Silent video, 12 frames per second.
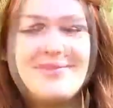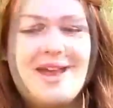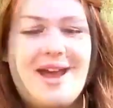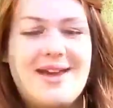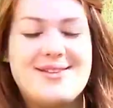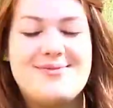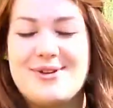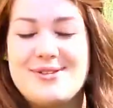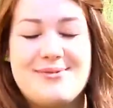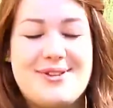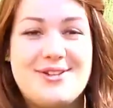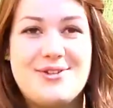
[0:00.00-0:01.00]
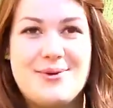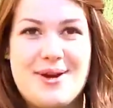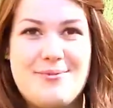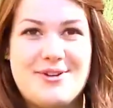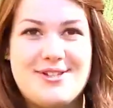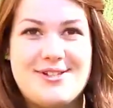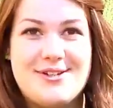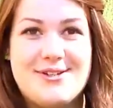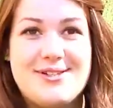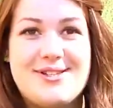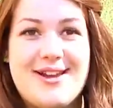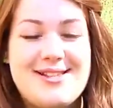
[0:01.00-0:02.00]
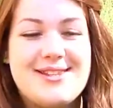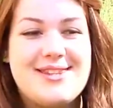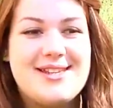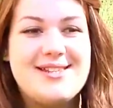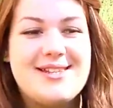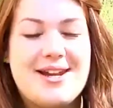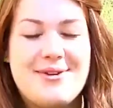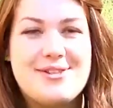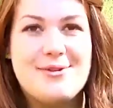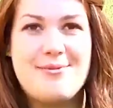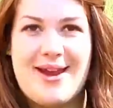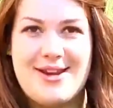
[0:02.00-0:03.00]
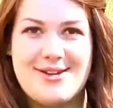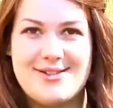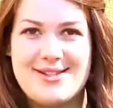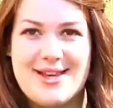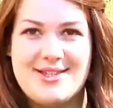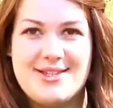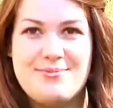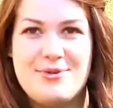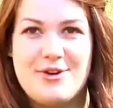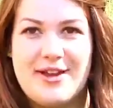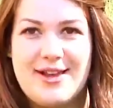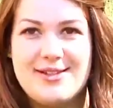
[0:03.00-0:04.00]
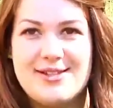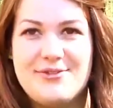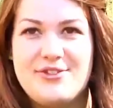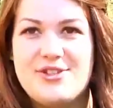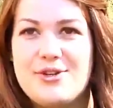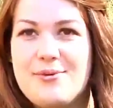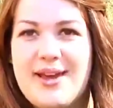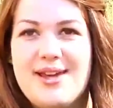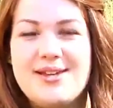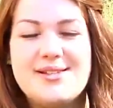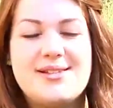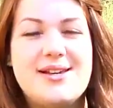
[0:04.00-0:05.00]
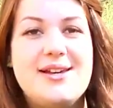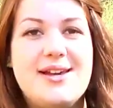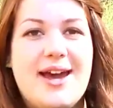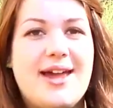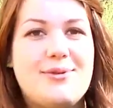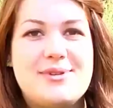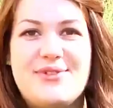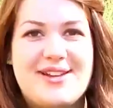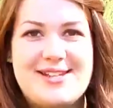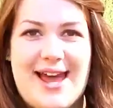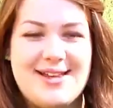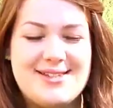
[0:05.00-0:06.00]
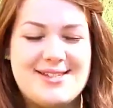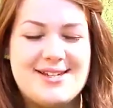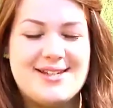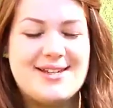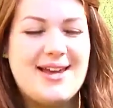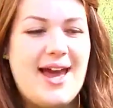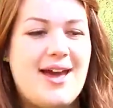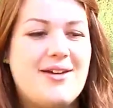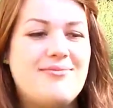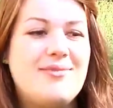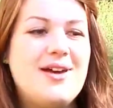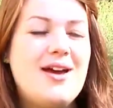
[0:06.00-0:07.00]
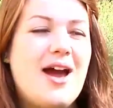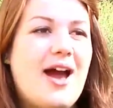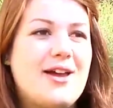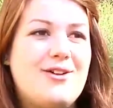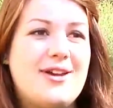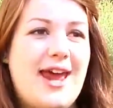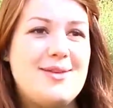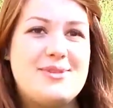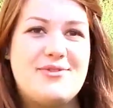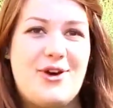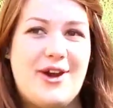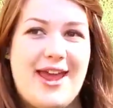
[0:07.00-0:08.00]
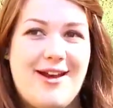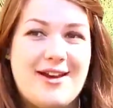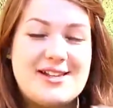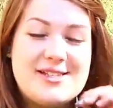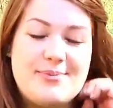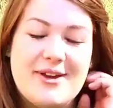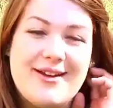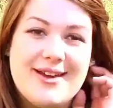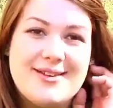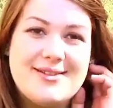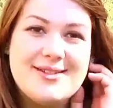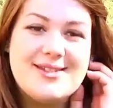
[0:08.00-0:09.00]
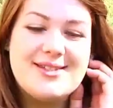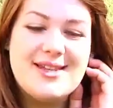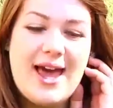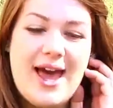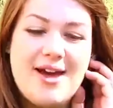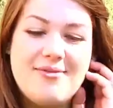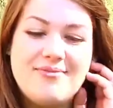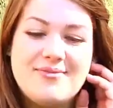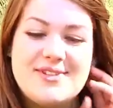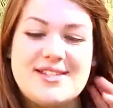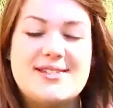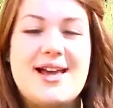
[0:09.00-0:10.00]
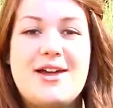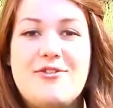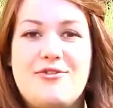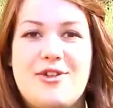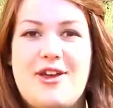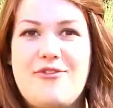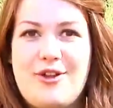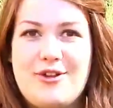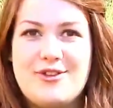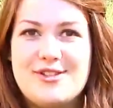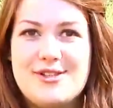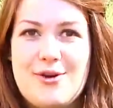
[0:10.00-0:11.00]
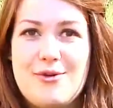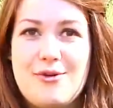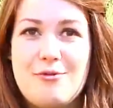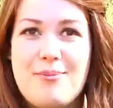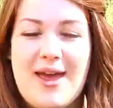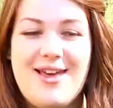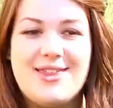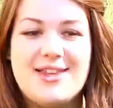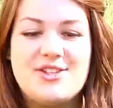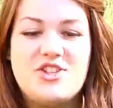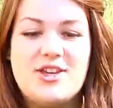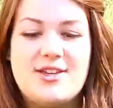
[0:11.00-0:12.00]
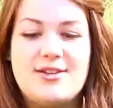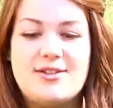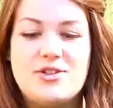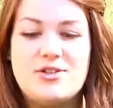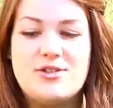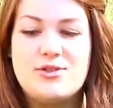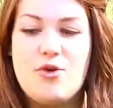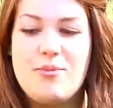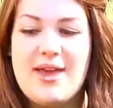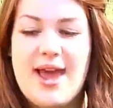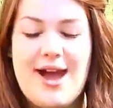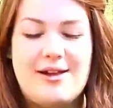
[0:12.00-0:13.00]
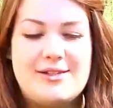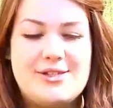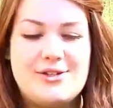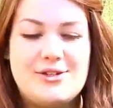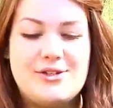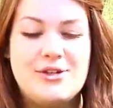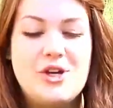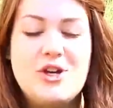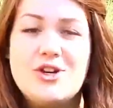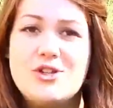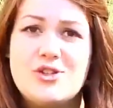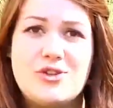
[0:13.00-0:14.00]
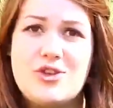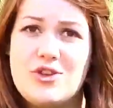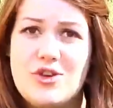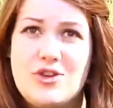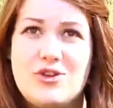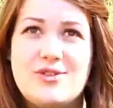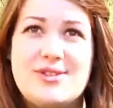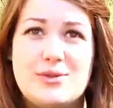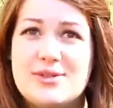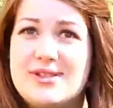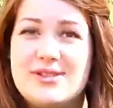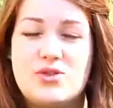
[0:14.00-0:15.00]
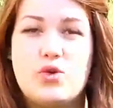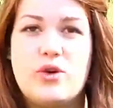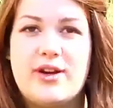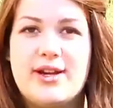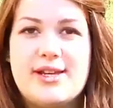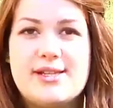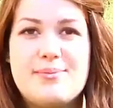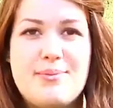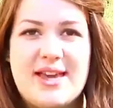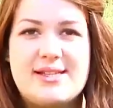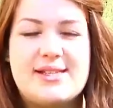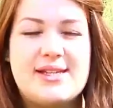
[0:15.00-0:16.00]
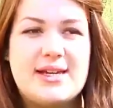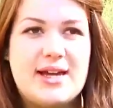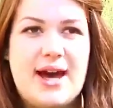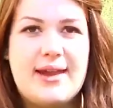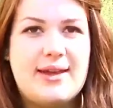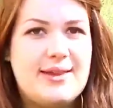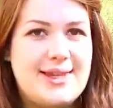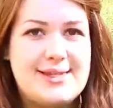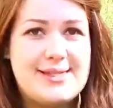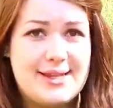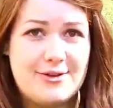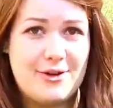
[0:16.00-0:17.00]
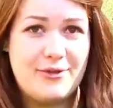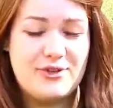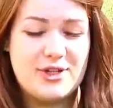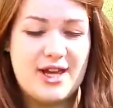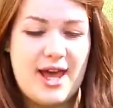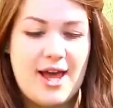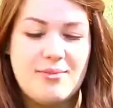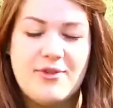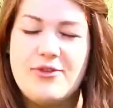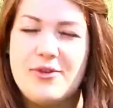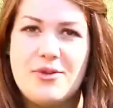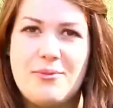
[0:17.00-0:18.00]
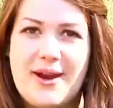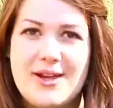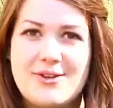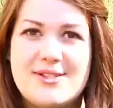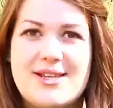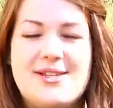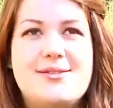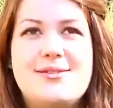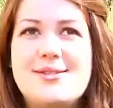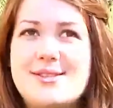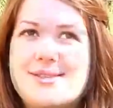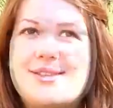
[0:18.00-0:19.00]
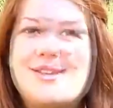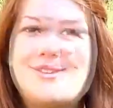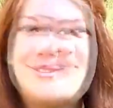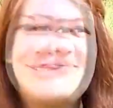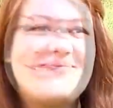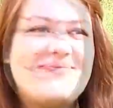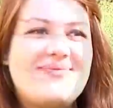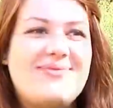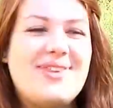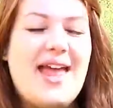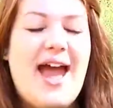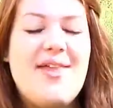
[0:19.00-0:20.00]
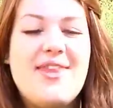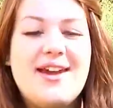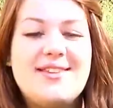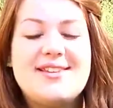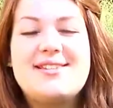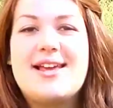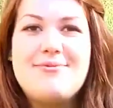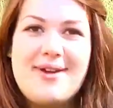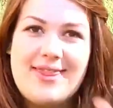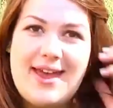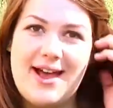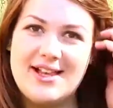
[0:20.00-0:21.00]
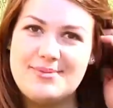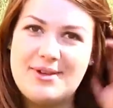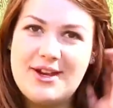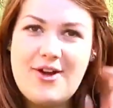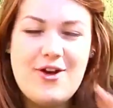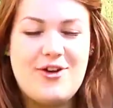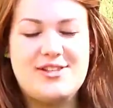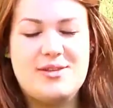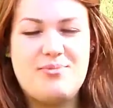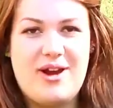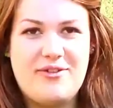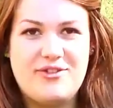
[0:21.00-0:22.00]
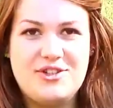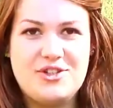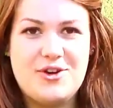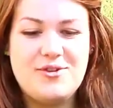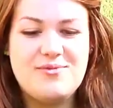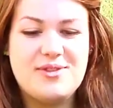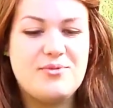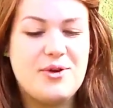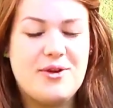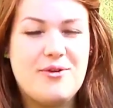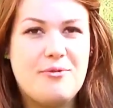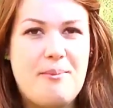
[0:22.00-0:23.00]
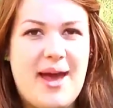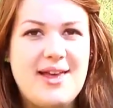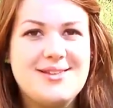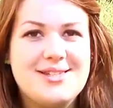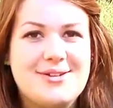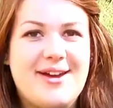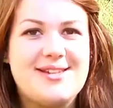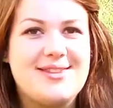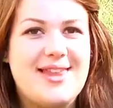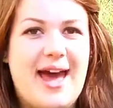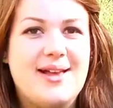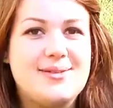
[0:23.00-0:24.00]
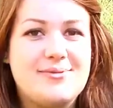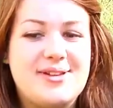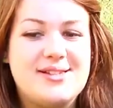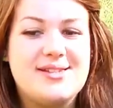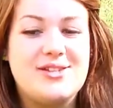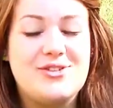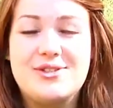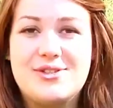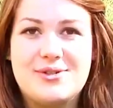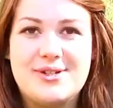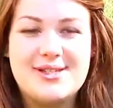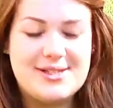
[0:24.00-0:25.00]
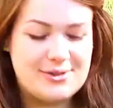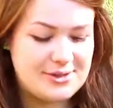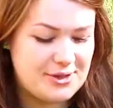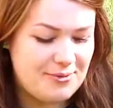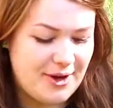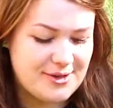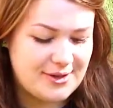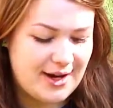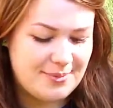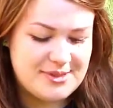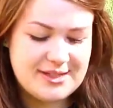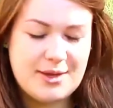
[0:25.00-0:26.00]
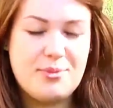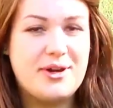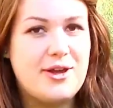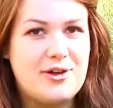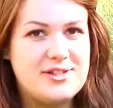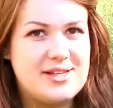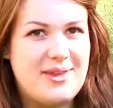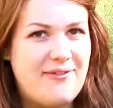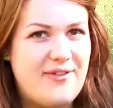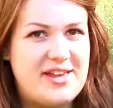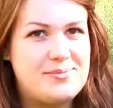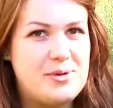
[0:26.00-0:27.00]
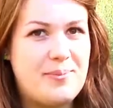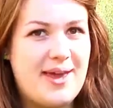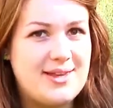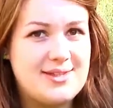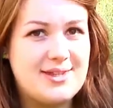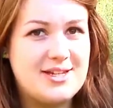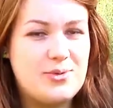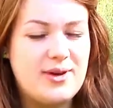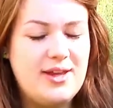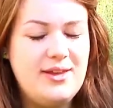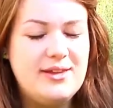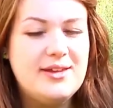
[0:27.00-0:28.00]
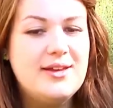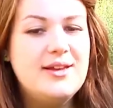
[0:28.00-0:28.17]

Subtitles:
I wasn't really sure what I wanted to do. So I did this, and I went to a radio station in Port Augusta for 2 weeks, and it was fantastic. I got heaps of on-air experience. To start off with, I followed this girl called Beth, and she taught me how to do the news, source the stories, mix it, cut it, and then send it off to a few other radio stations because they use it. And then in the second week, they asked me to co-host the breakfast show with a boy called Matt. So I did that as well as the news stories. I also worked on Celebrity Gossip, their Facebook page and their Twitter.